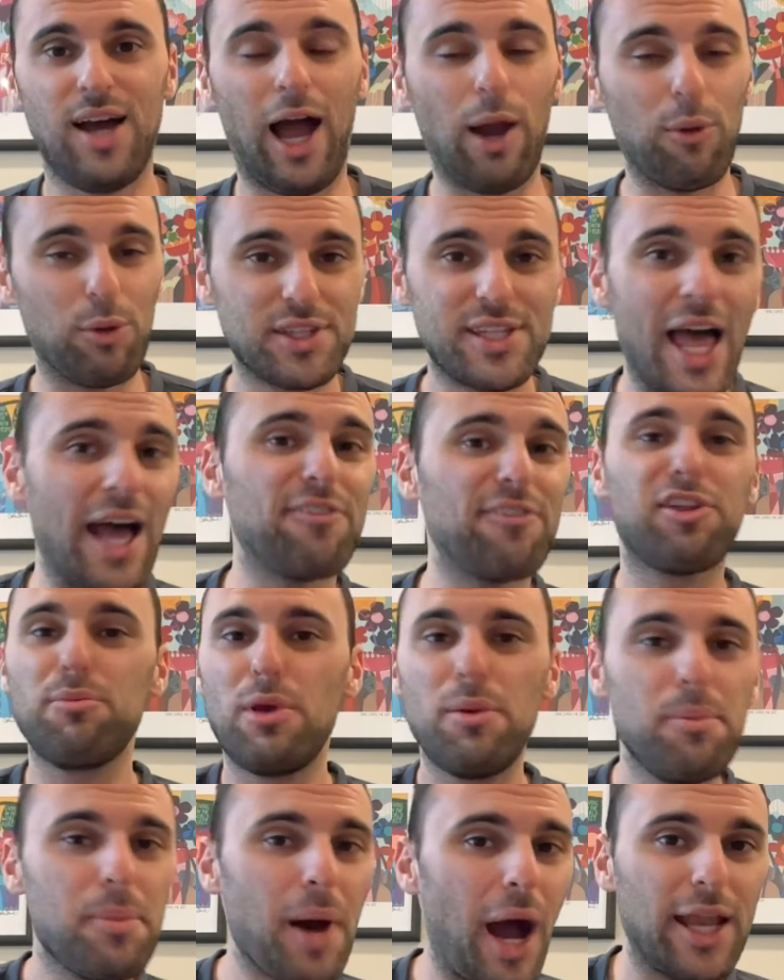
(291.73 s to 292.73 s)
I will
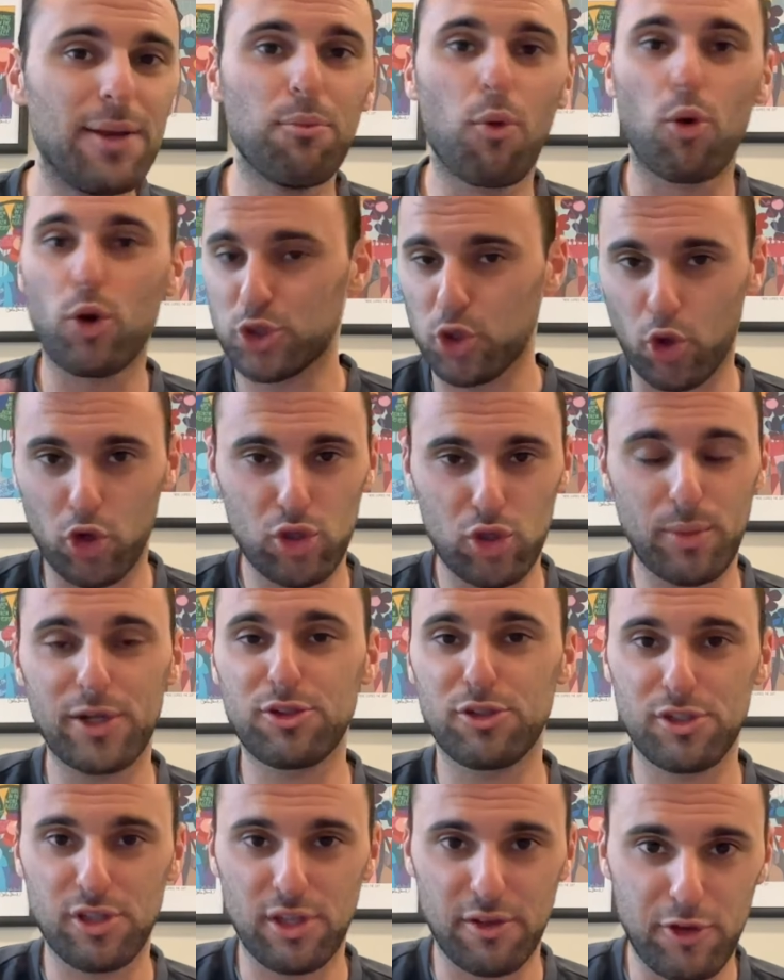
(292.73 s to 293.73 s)
definitely be buying more short-term
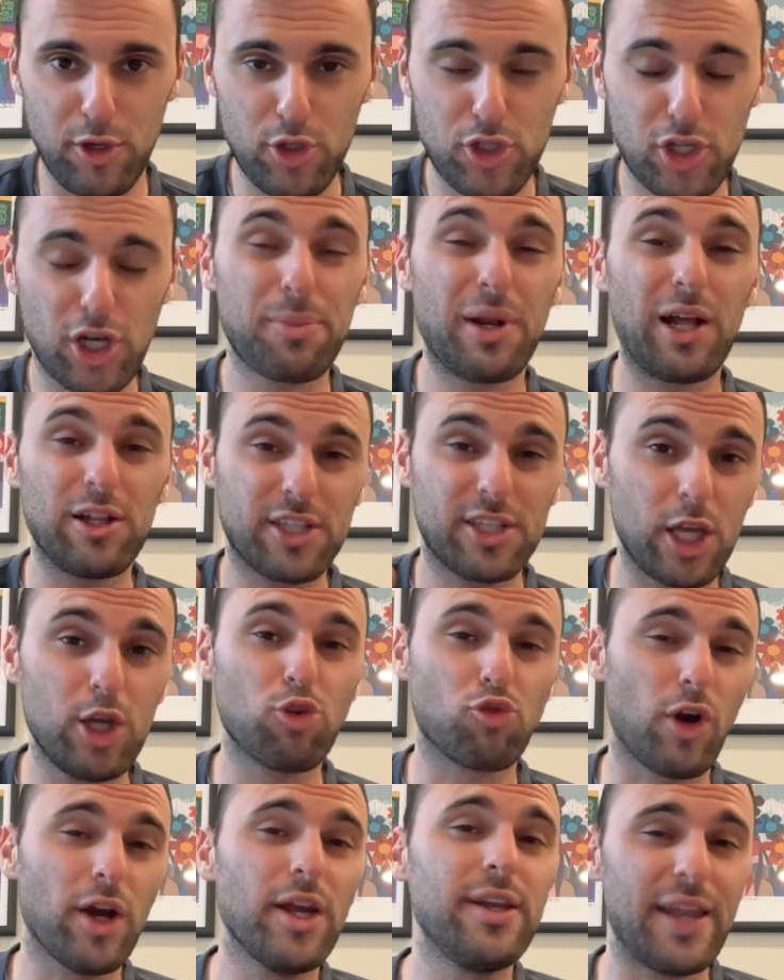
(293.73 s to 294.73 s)
rentals in the future, but I'll tell you
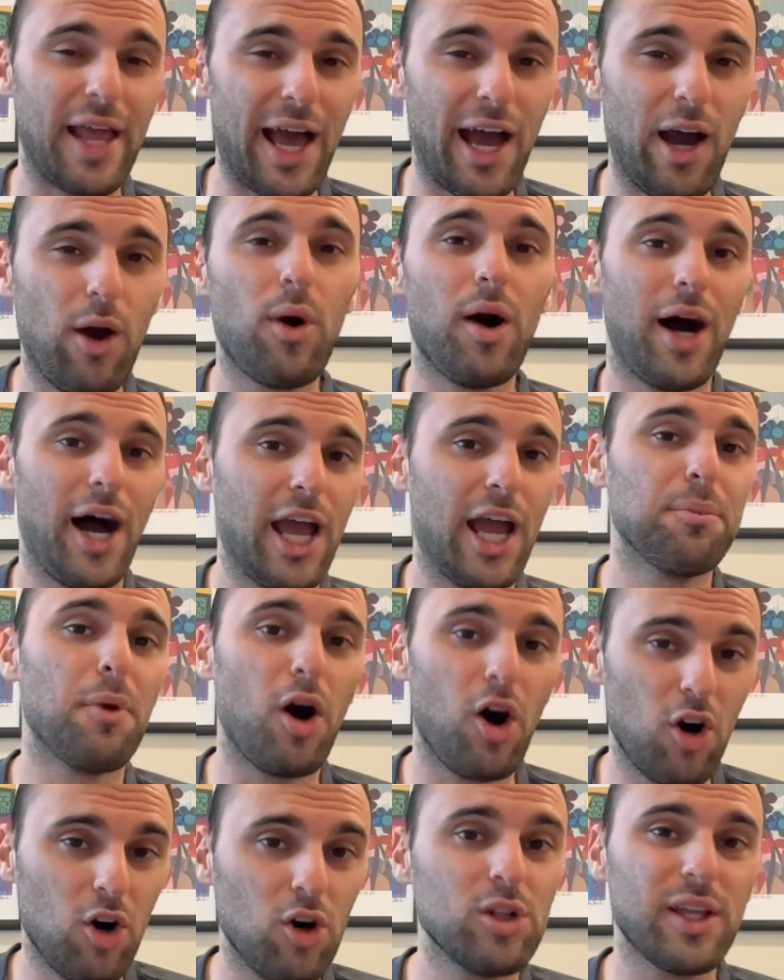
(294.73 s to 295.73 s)
right now, I am
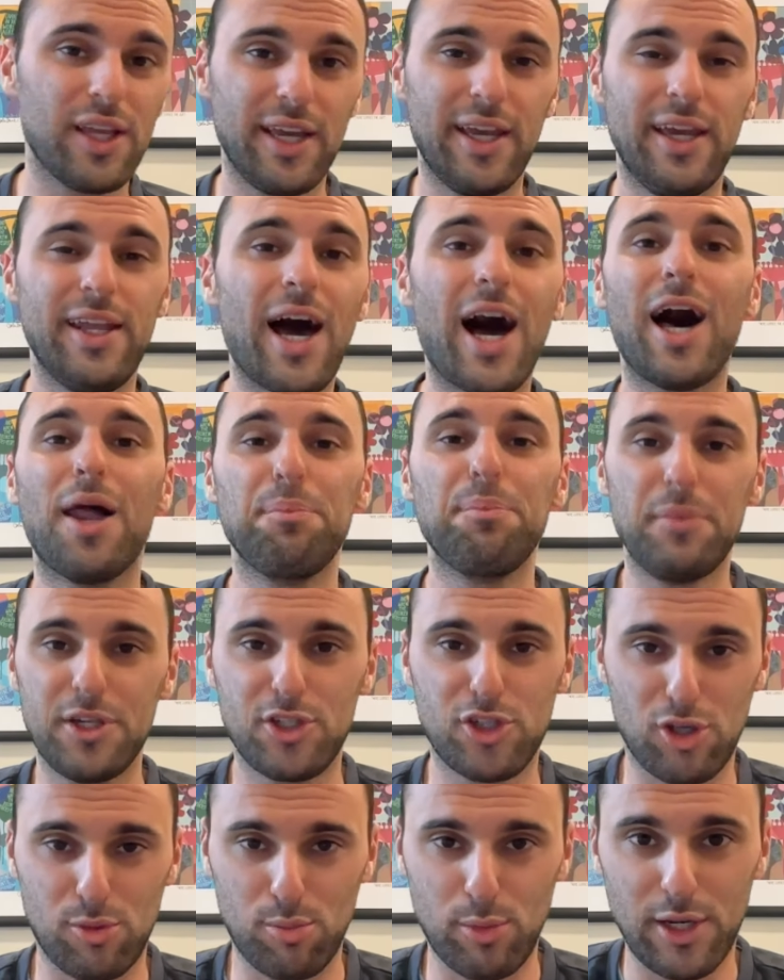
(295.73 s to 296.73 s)
all in on
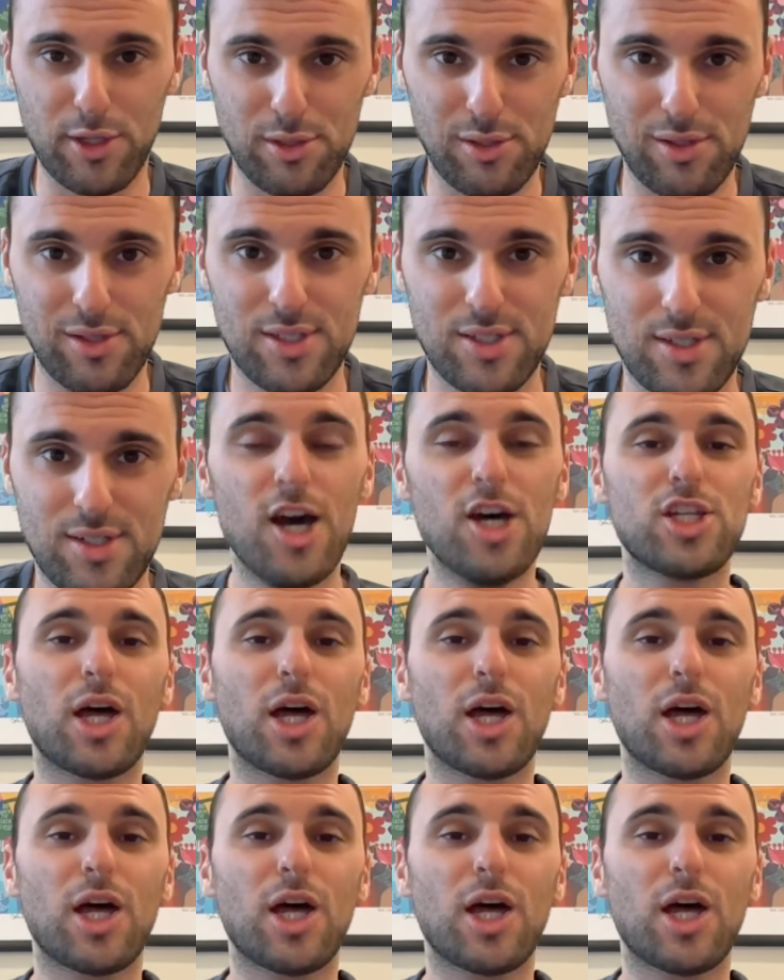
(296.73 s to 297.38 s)
mid-term rentals.